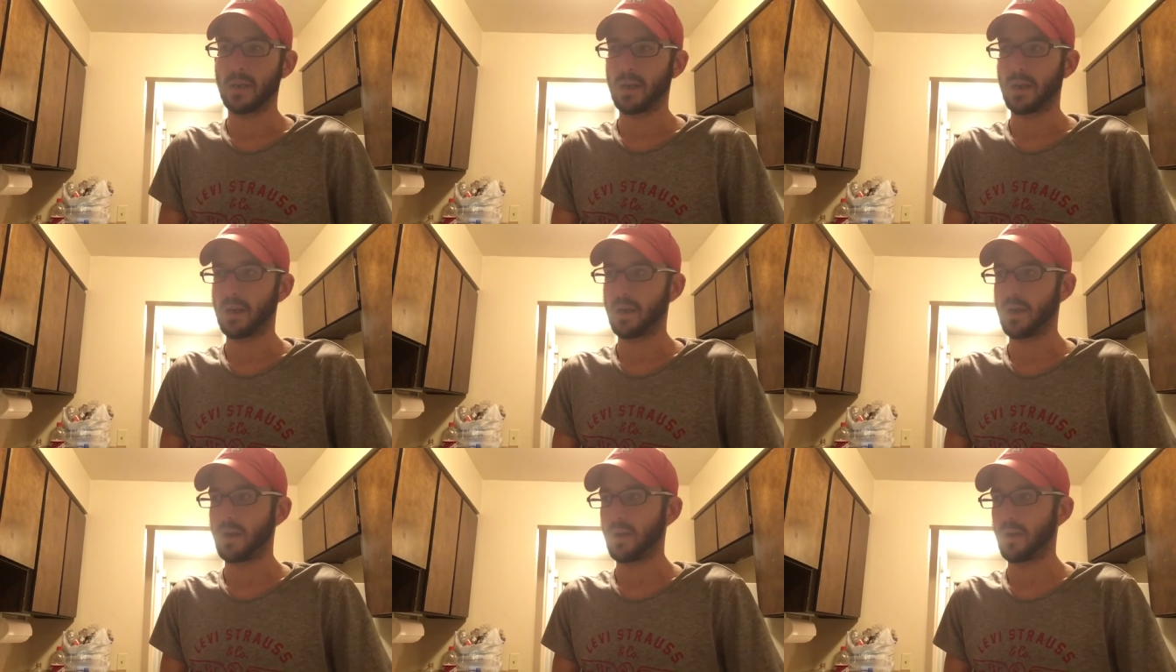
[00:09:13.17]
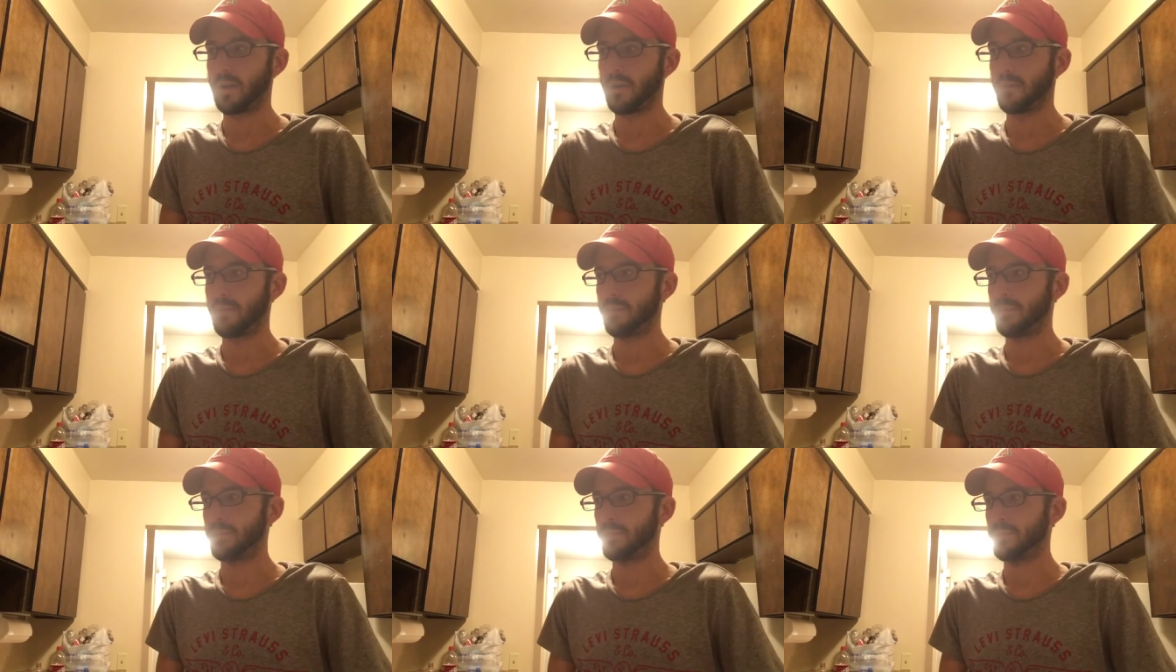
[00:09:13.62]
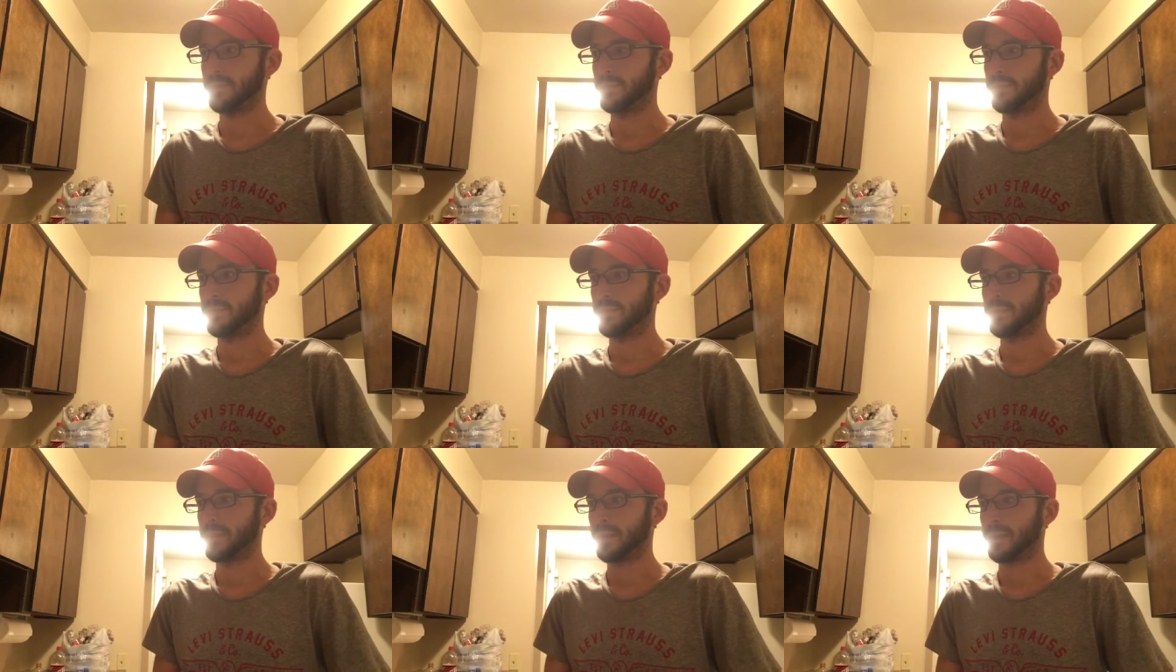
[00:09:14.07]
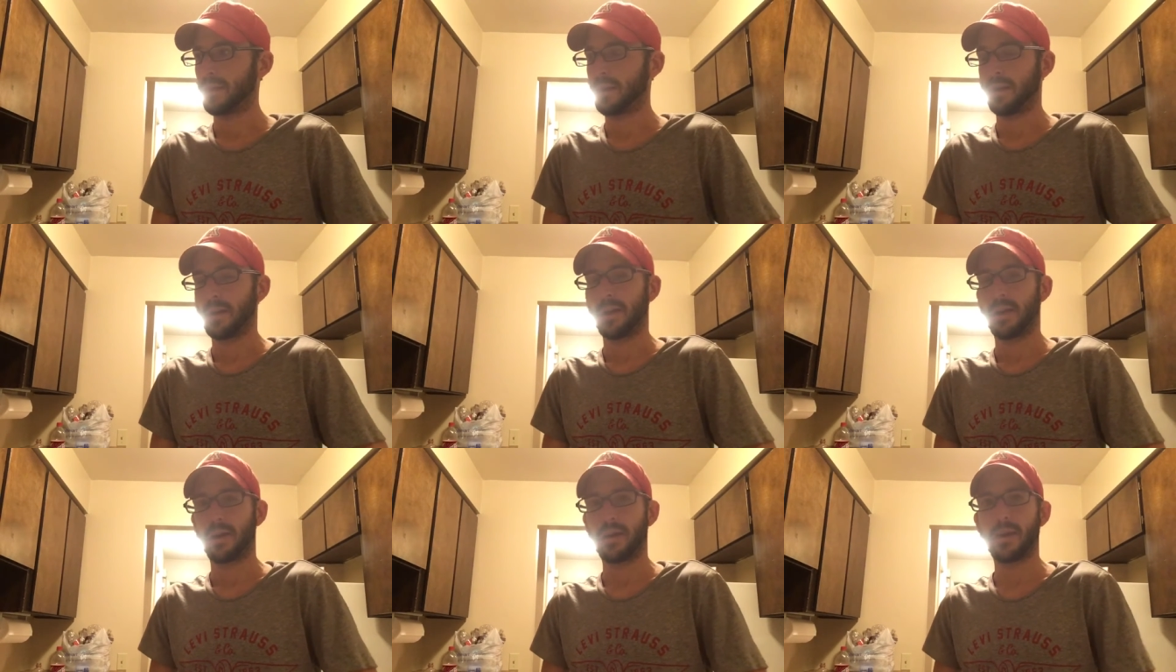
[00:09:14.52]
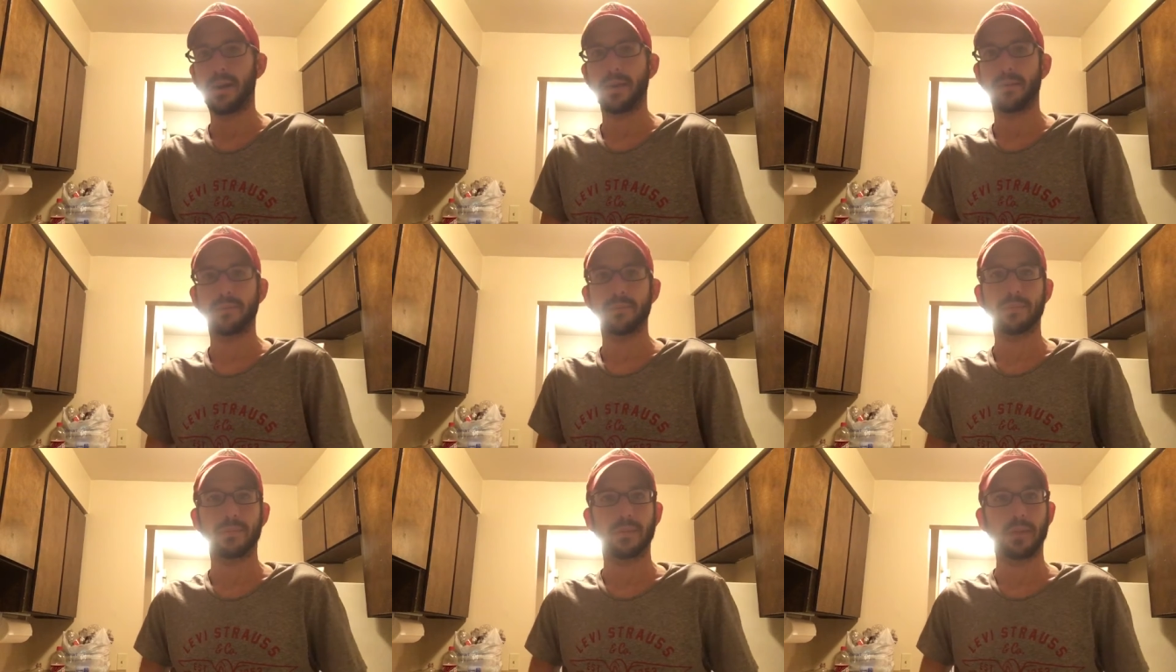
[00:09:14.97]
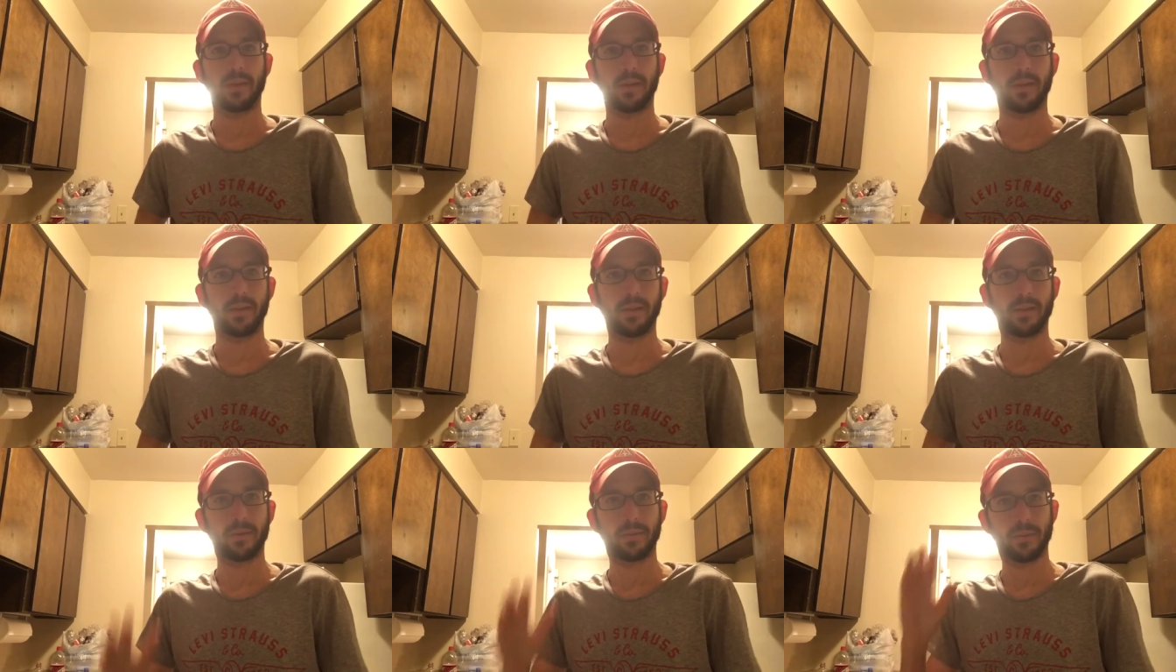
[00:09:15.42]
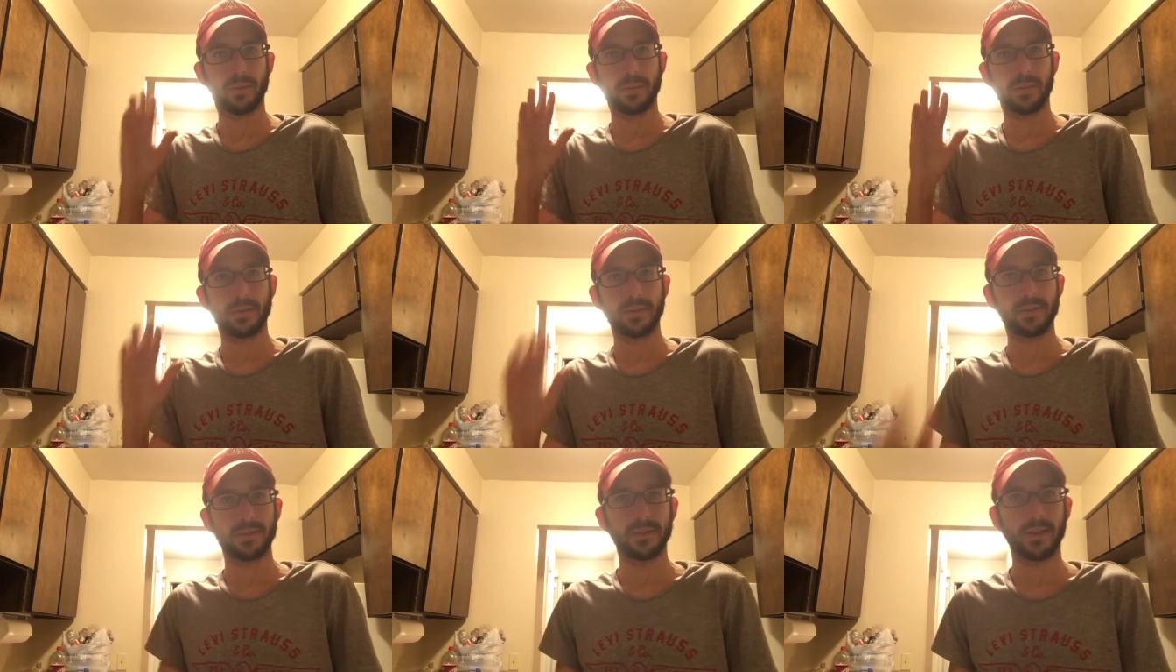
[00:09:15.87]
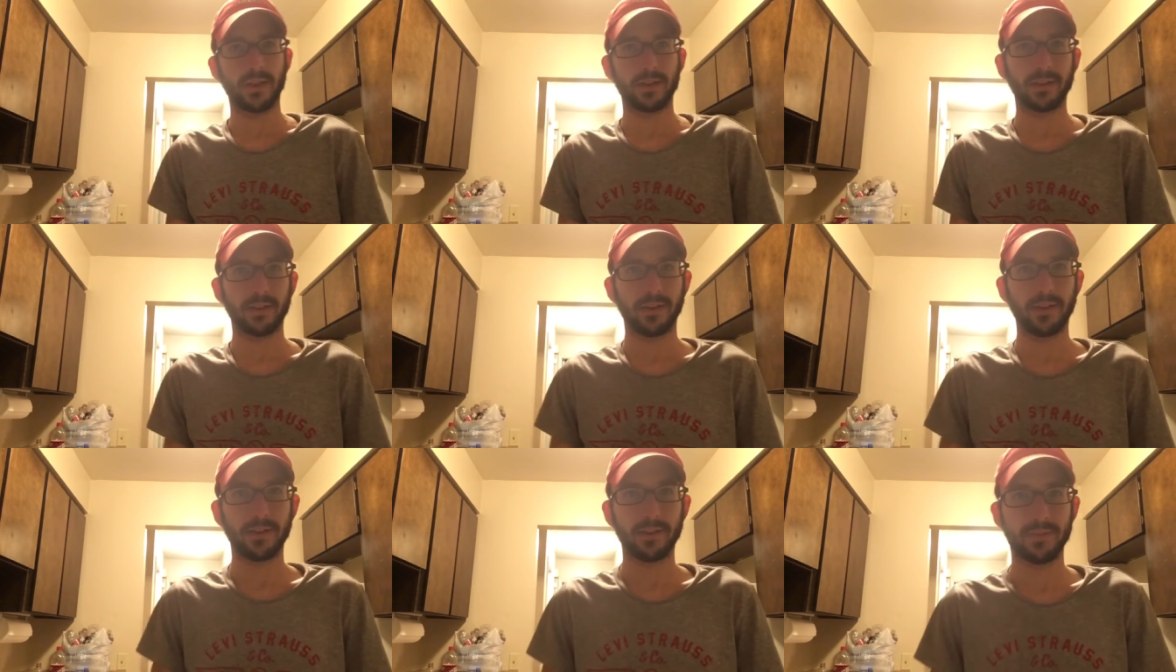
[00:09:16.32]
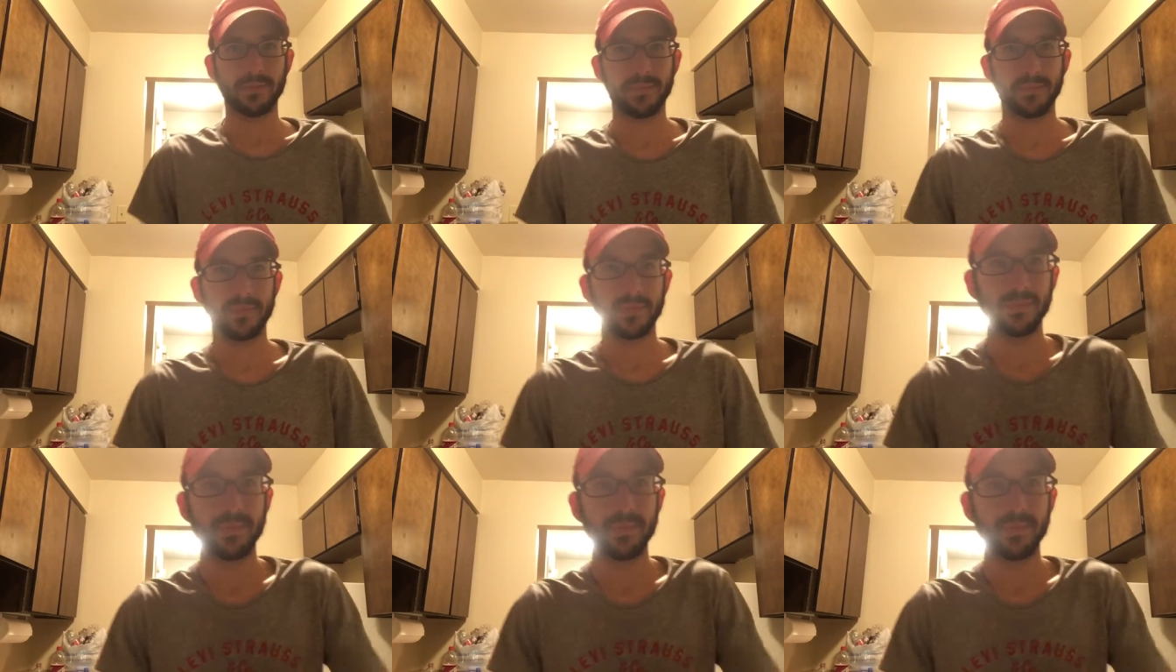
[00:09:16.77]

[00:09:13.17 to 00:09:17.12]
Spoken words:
All right, I will talk to you later.